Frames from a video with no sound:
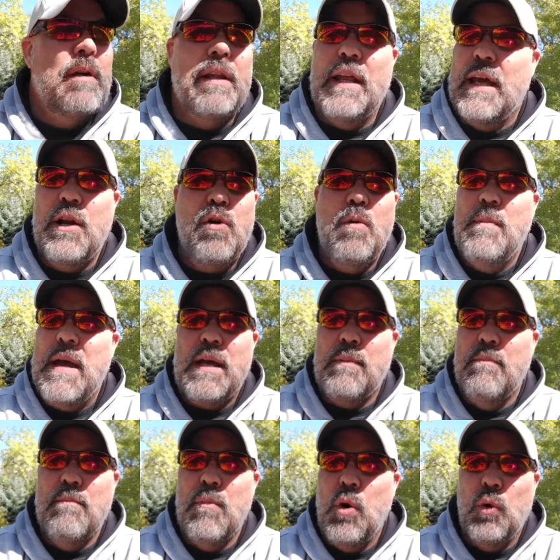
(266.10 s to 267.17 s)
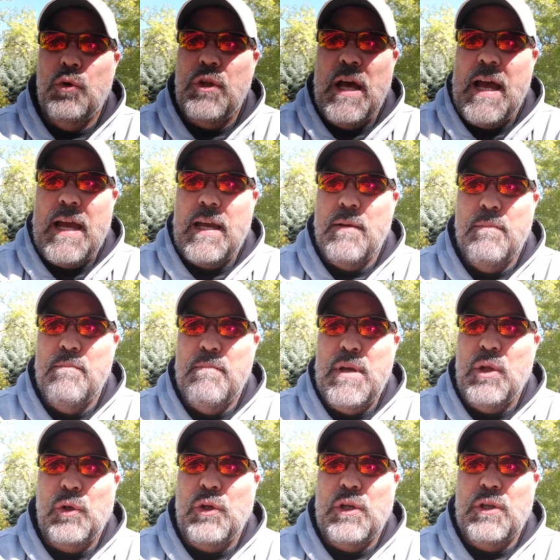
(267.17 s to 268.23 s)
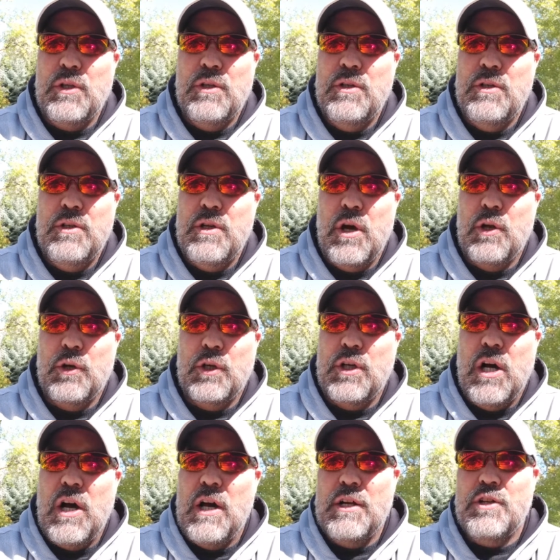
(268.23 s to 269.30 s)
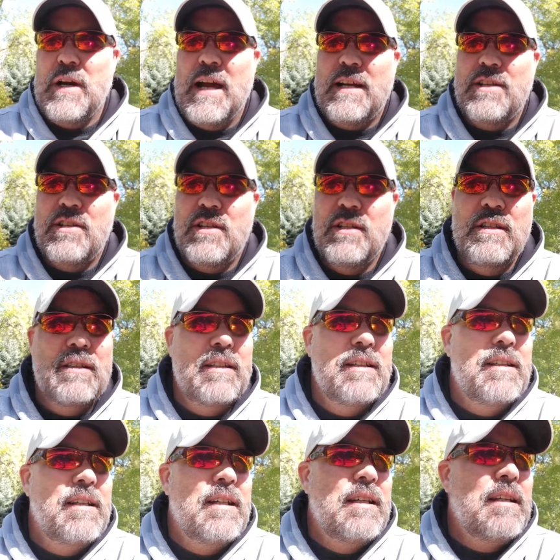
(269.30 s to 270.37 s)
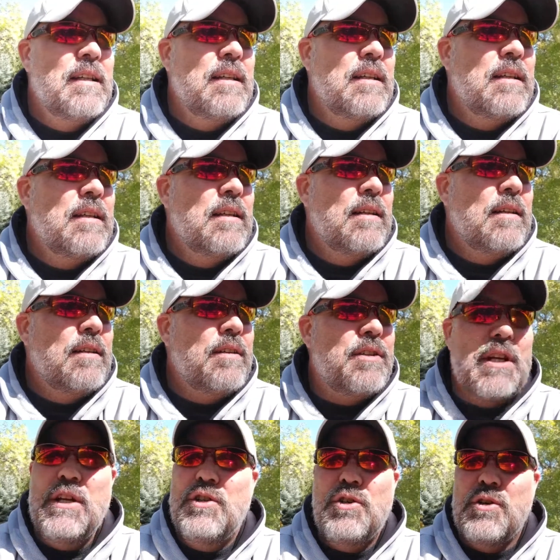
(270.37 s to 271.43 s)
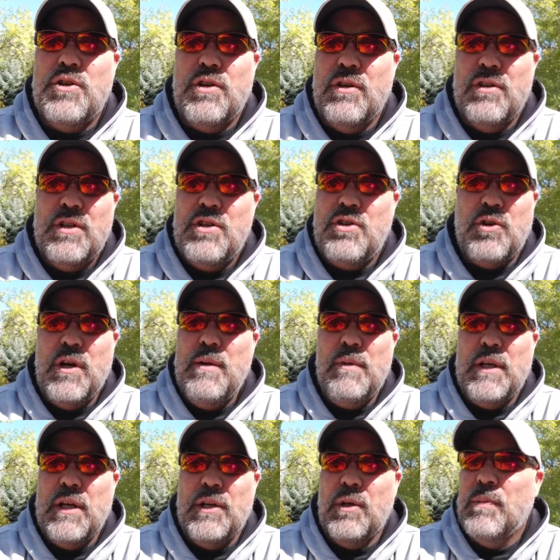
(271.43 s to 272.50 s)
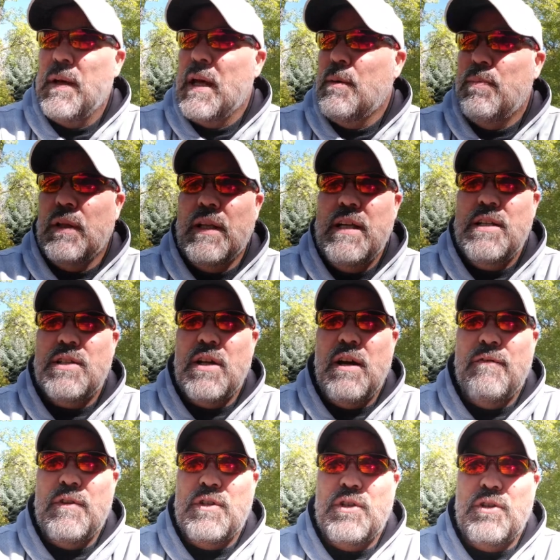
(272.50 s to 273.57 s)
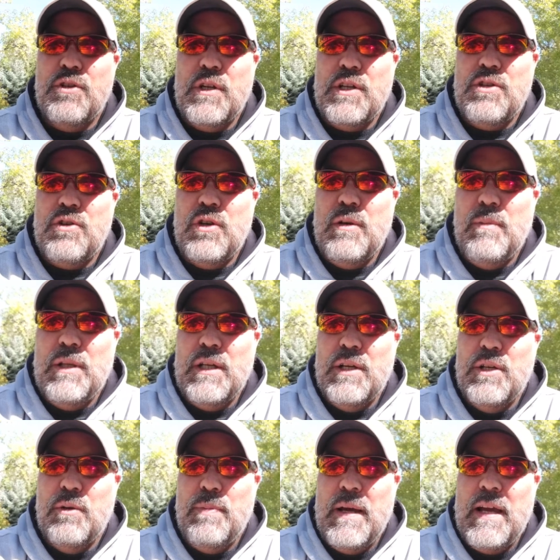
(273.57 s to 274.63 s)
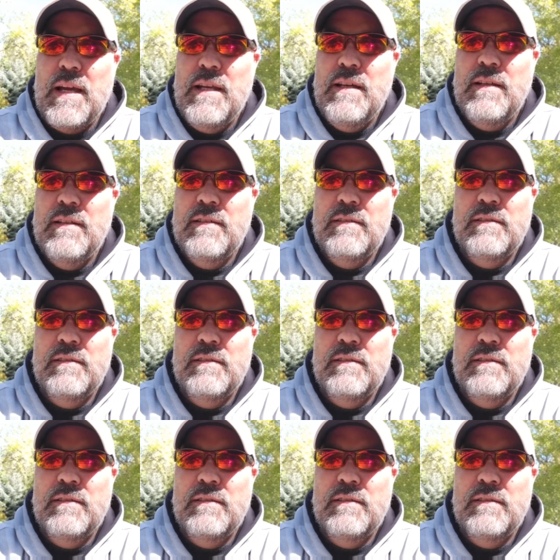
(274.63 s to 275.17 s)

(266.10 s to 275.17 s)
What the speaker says: They don't make multi-million-dollar contracts. Teachers are extremely underpaid. Police officers are extremely underpaid.